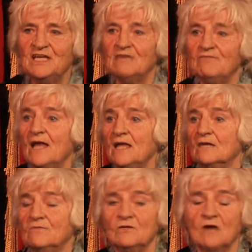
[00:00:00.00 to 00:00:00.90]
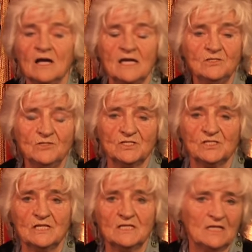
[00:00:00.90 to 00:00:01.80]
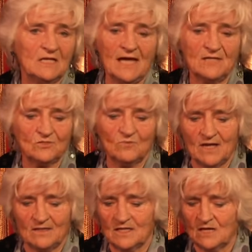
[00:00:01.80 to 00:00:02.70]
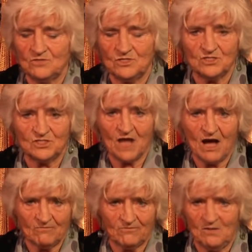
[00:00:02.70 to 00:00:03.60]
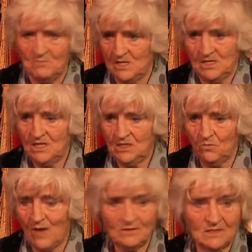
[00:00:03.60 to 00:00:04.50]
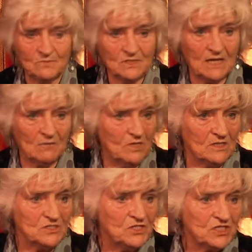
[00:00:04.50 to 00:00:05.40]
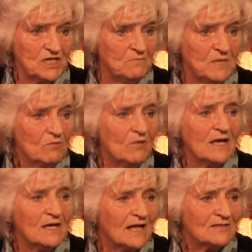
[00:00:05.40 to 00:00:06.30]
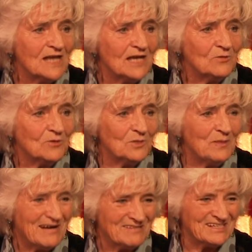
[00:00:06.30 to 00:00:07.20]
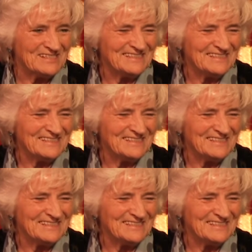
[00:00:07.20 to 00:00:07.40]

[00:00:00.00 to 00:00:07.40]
If any of you are interested and can get to where the coaches start from, you're welcome to come with us. Just give me a ring and I'll tell you all about it.